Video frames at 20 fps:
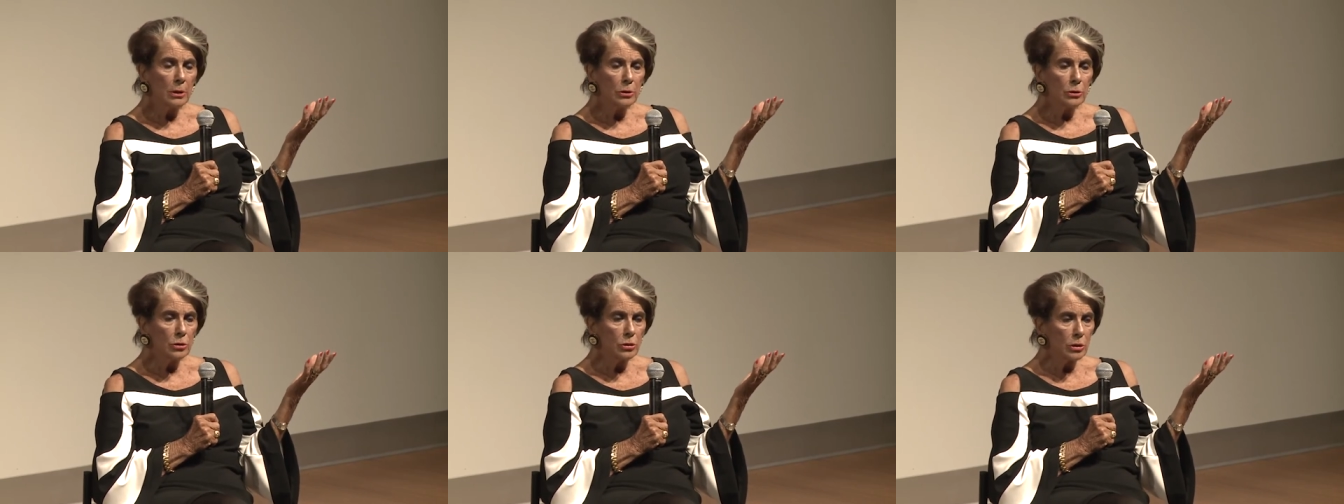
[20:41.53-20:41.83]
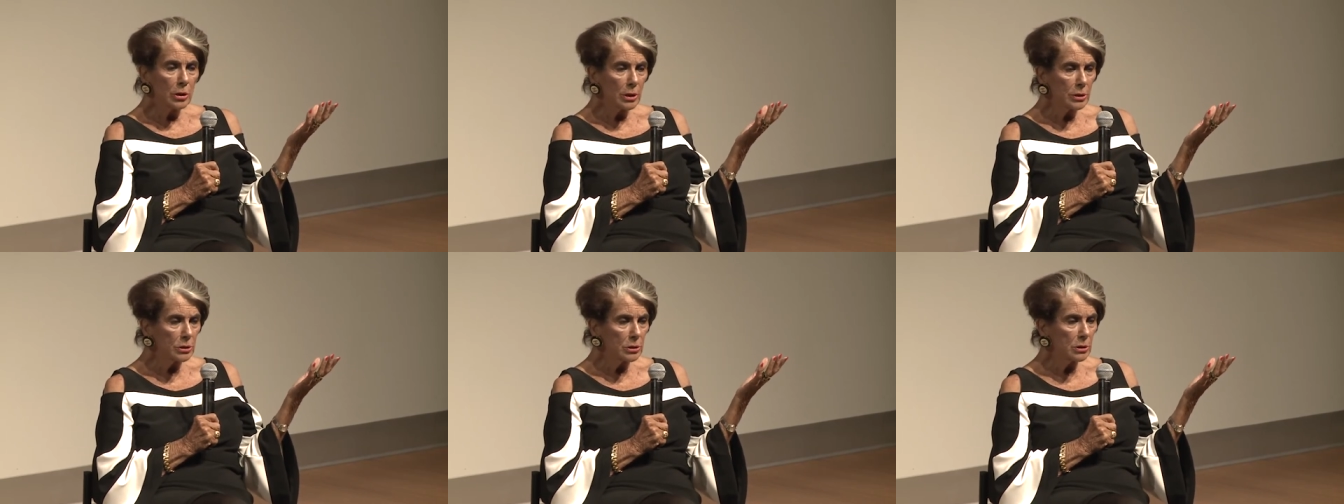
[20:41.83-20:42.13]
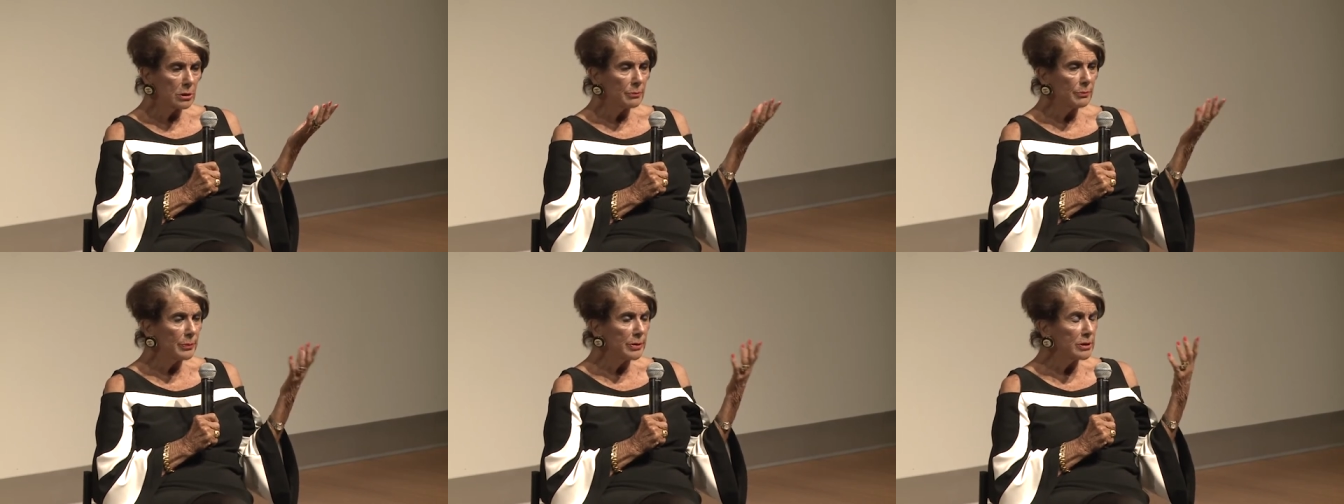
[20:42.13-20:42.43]
just
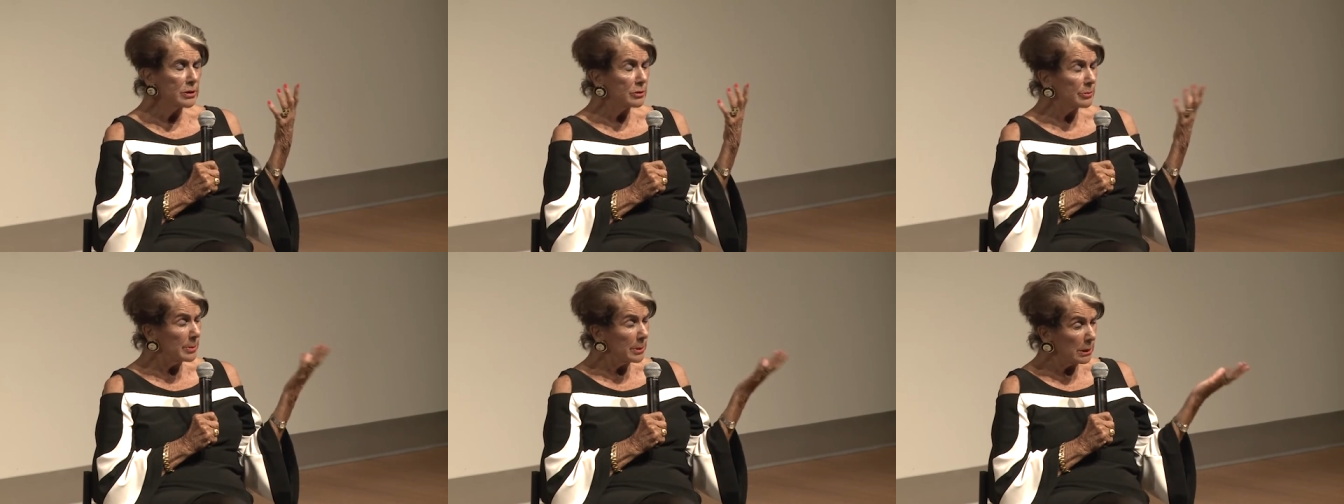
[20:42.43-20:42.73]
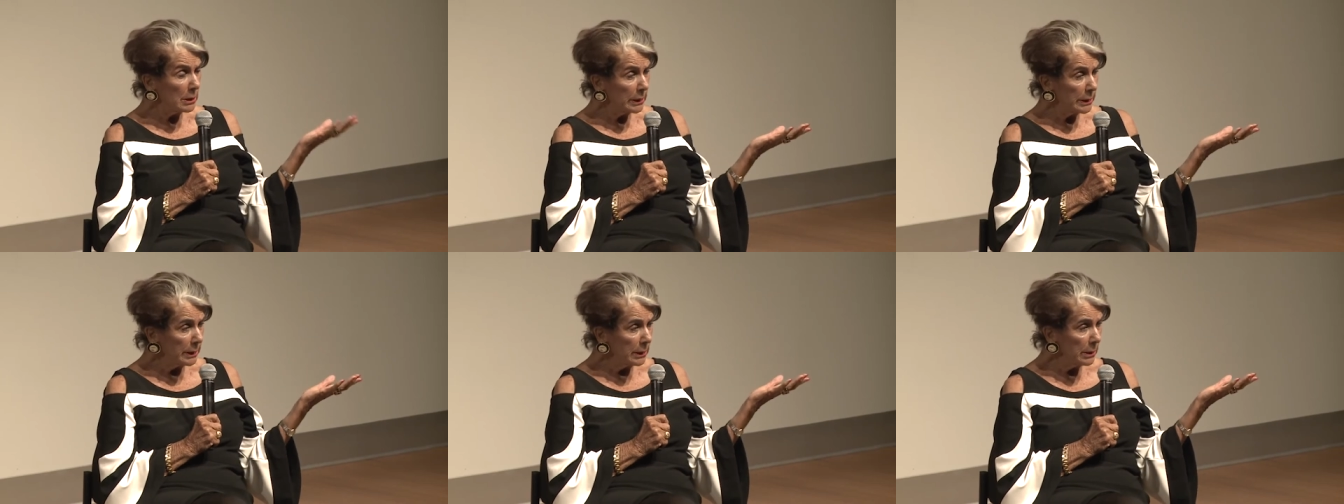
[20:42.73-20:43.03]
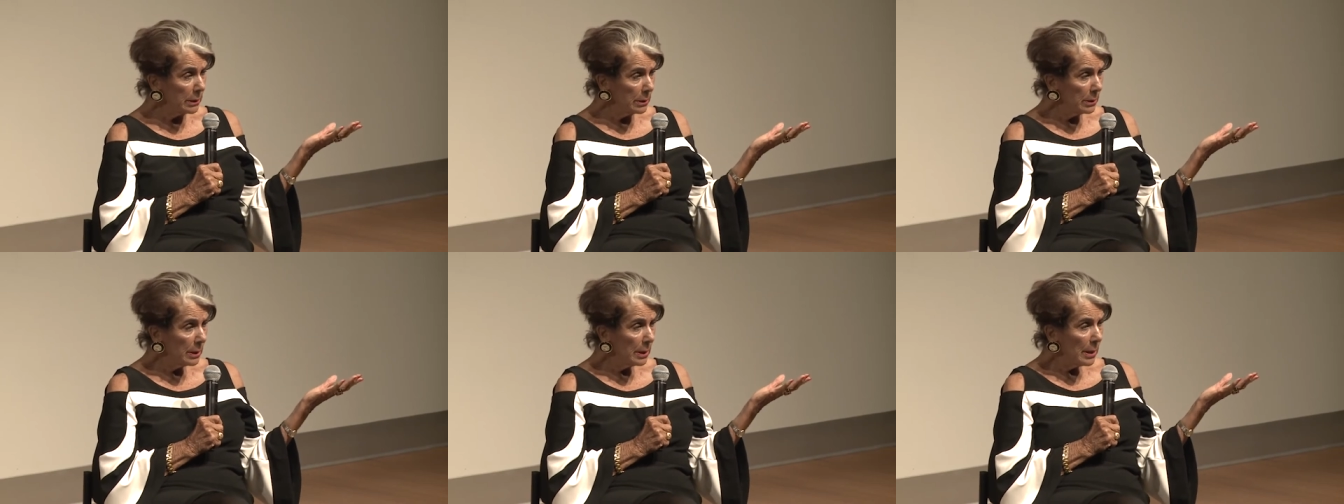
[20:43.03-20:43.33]
abysmally,
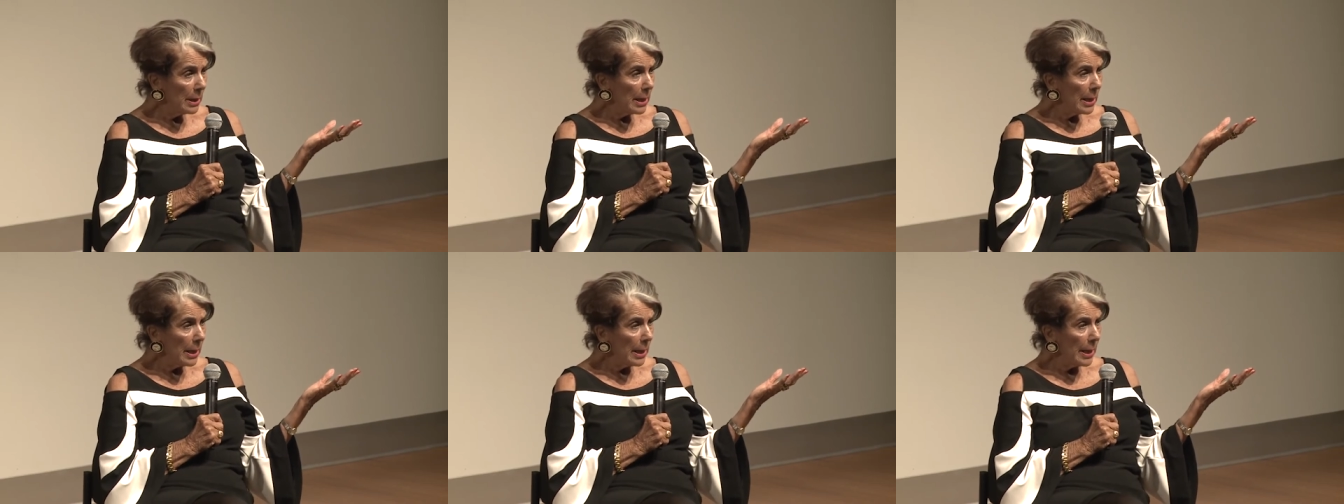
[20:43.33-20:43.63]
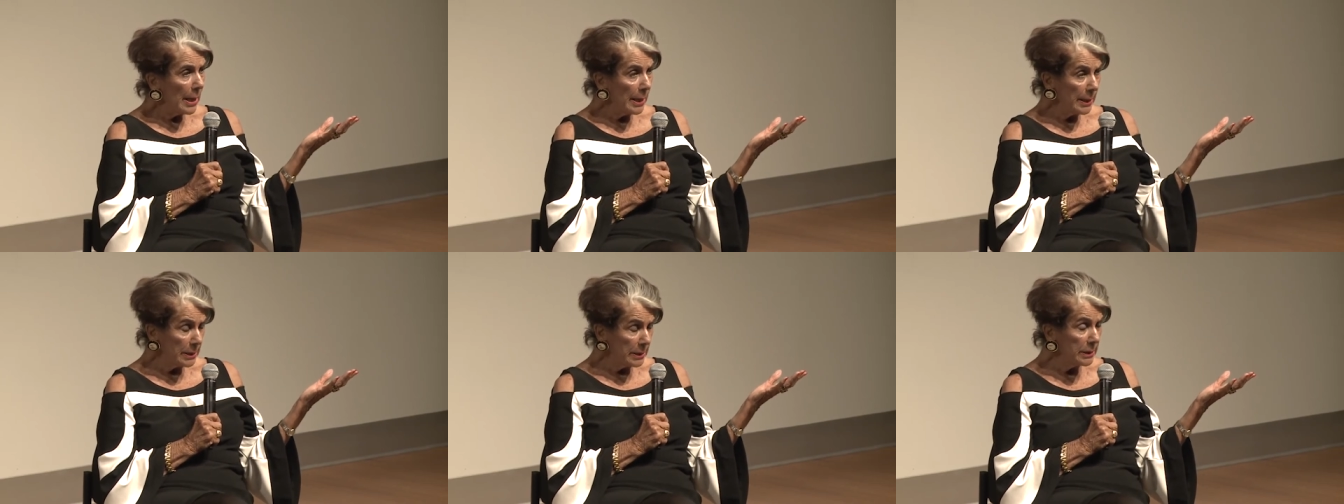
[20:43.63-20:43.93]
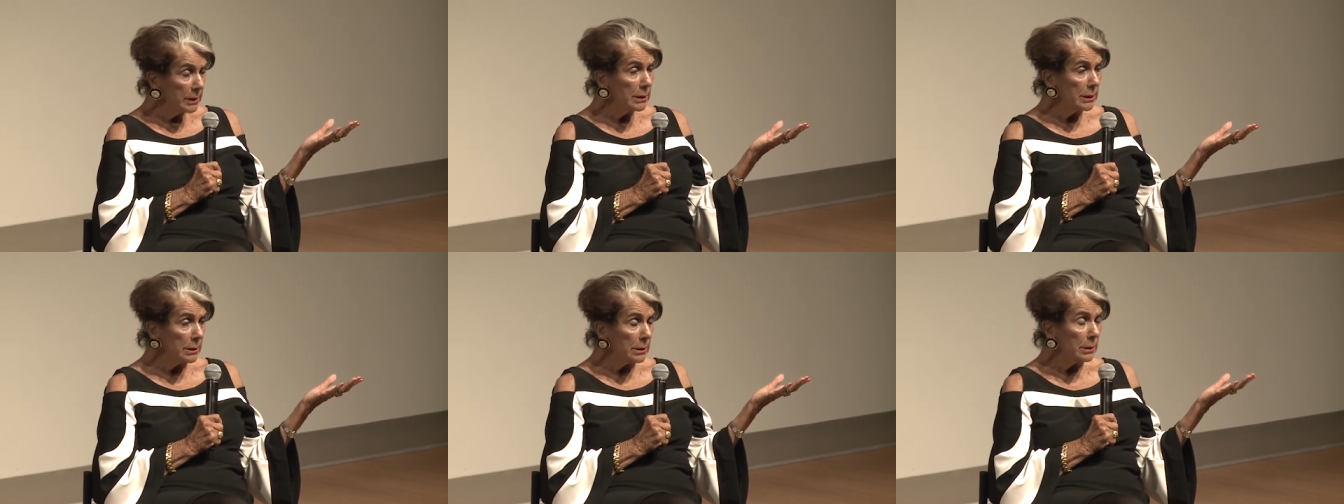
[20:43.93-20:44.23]
and
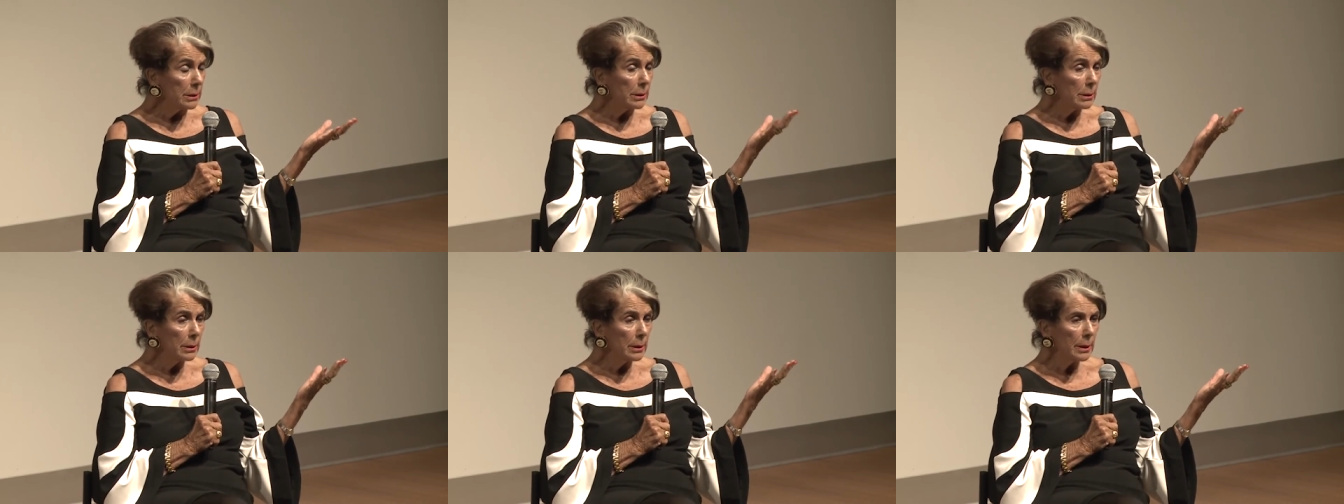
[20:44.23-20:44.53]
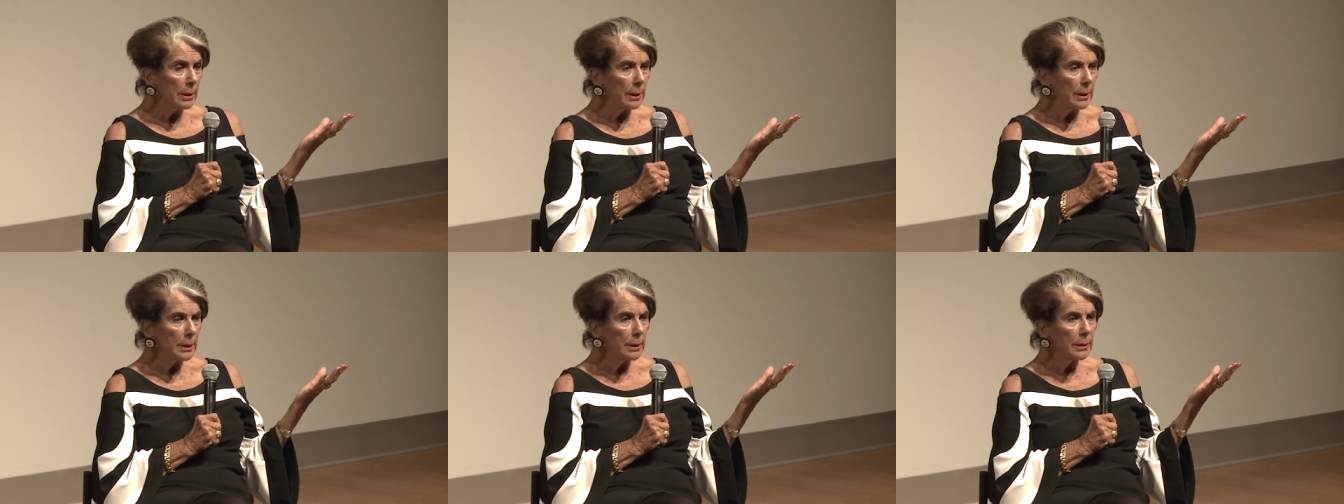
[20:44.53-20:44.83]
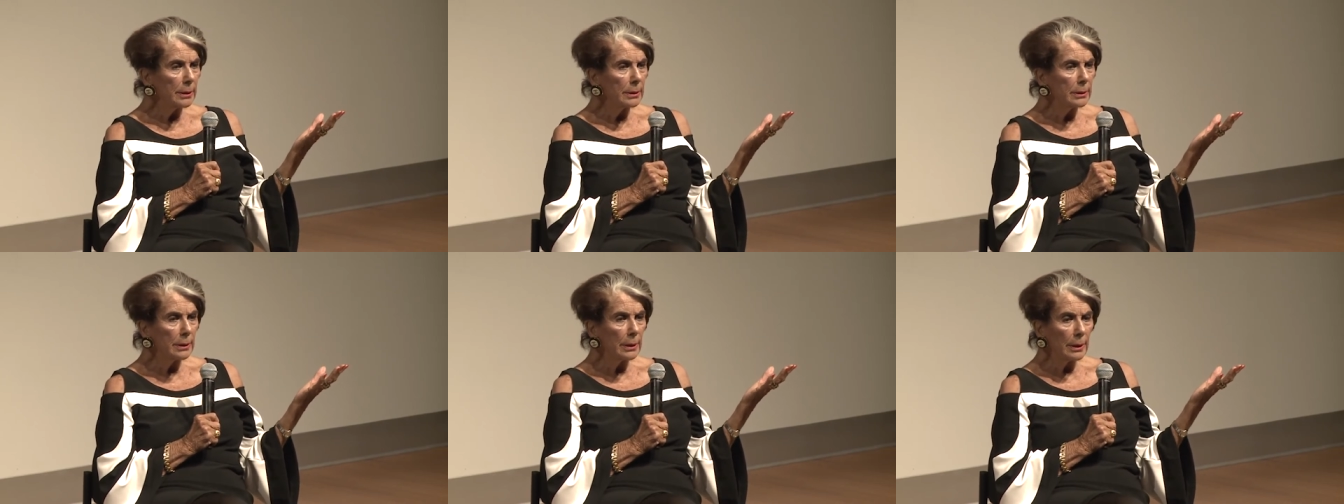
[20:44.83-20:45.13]
did.
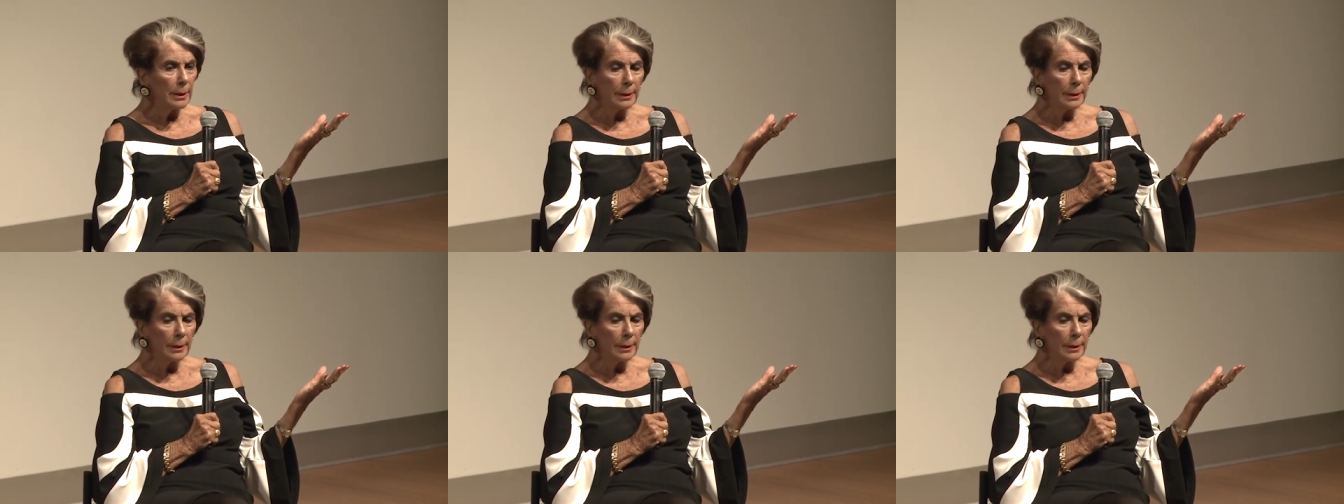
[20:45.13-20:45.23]
And